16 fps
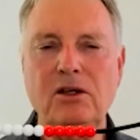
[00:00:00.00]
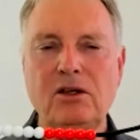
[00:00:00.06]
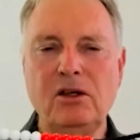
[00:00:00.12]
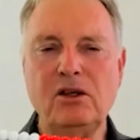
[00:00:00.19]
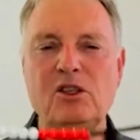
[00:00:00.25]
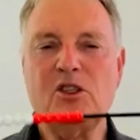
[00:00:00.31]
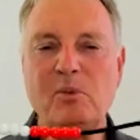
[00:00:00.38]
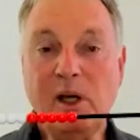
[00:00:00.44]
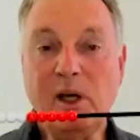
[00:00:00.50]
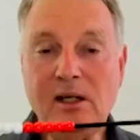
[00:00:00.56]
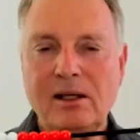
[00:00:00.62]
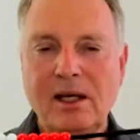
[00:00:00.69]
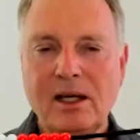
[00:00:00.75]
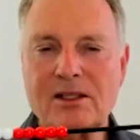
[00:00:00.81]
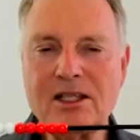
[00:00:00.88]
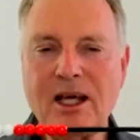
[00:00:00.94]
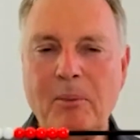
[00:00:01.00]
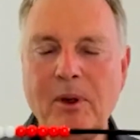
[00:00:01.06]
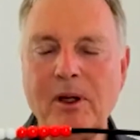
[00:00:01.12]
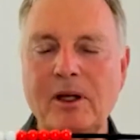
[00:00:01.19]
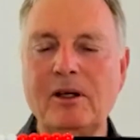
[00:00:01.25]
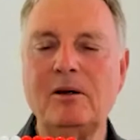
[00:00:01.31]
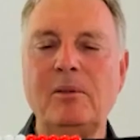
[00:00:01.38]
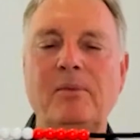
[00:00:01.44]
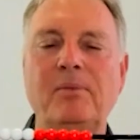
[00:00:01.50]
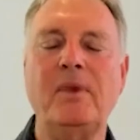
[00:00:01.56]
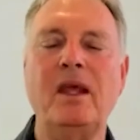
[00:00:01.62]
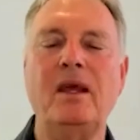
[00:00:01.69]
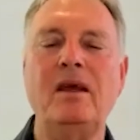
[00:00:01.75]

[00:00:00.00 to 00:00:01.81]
you can speed things up a little bit.